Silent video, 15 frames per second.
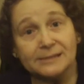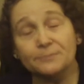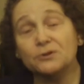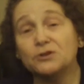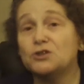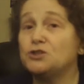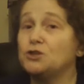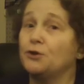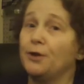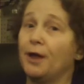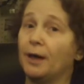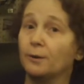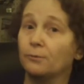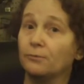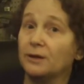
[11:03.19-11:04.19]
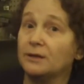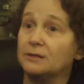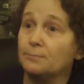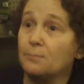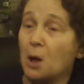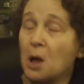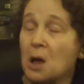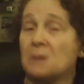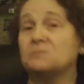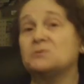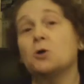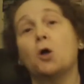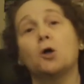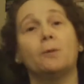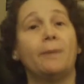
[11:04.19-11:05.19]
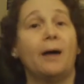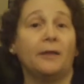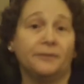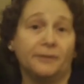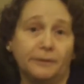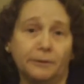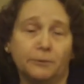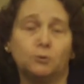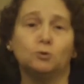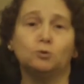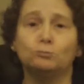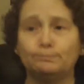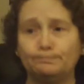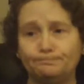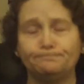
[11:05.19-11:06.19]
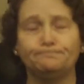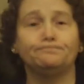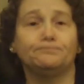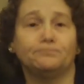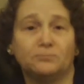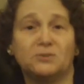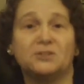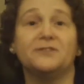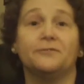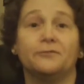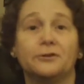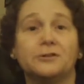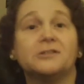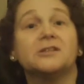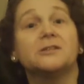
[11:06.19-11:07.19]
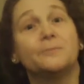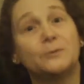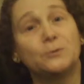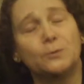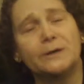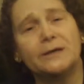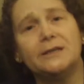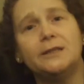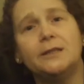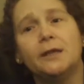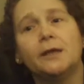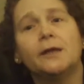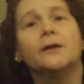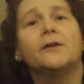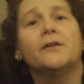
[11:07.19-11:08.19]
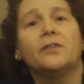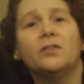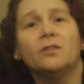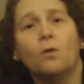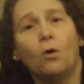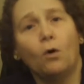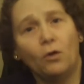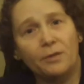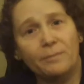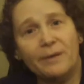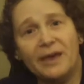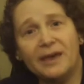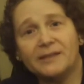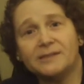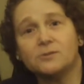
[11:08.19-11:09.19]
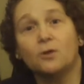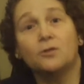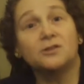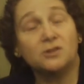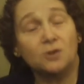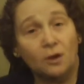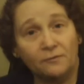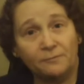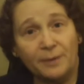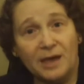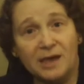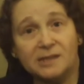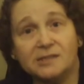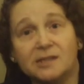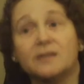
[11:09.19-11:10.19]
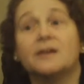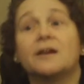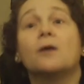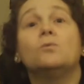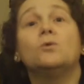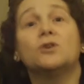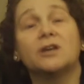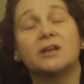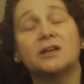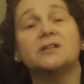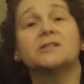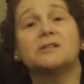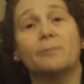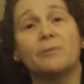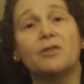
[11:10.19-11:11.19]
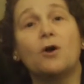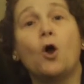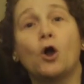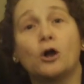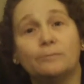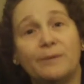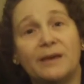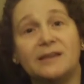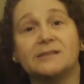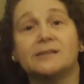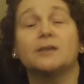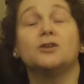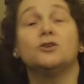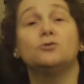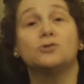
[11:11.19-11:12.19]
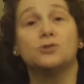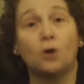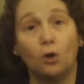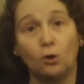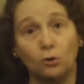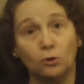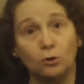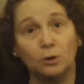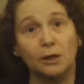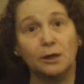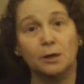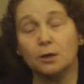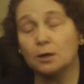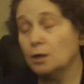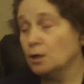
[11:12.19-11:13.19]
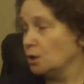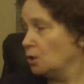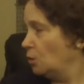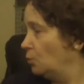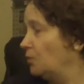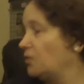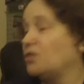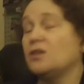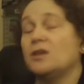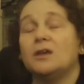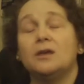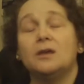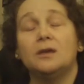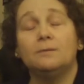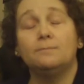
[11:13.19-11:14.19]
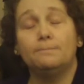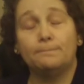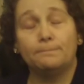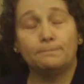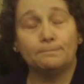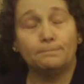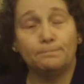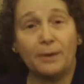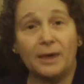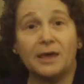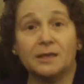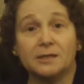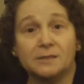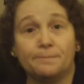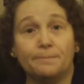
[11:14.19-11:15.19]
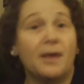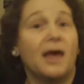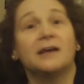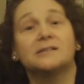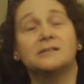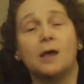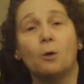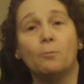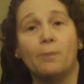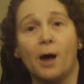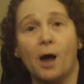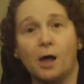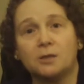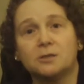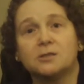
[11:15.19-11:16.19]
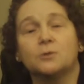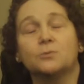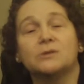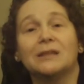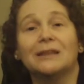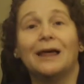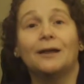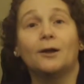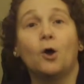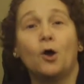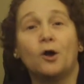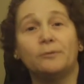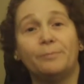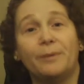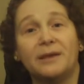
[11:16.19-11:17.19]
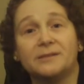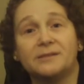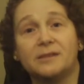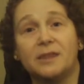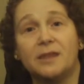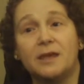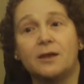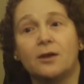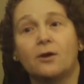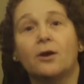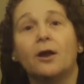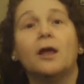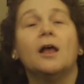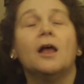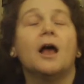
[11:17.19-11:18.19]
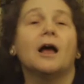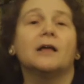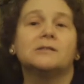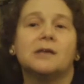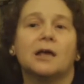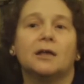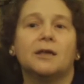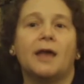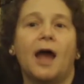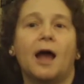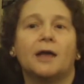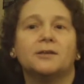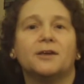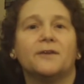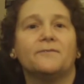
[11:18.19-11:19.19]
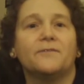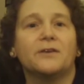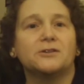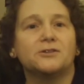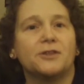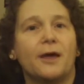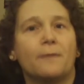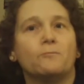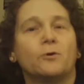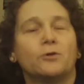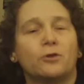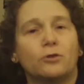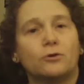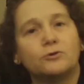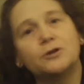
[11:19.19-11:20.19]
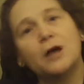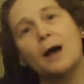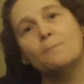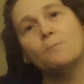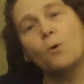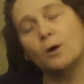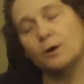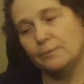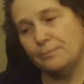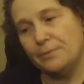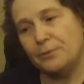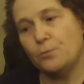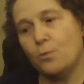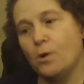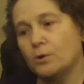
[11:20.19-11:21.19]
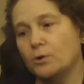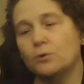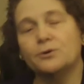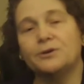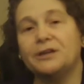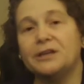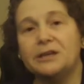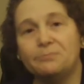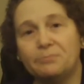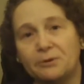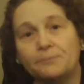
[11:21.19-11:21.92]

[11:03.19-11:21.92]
I'm going to show you how to rig them up, talk about the little differences between all the baits, all the soft baits, and then I will get into some of the hard baits like you saw earlier with the Biggins XL box. There was a lot of hard baits in there. I'll tell you how you can fish them, whether they're top water, mid water, or deep.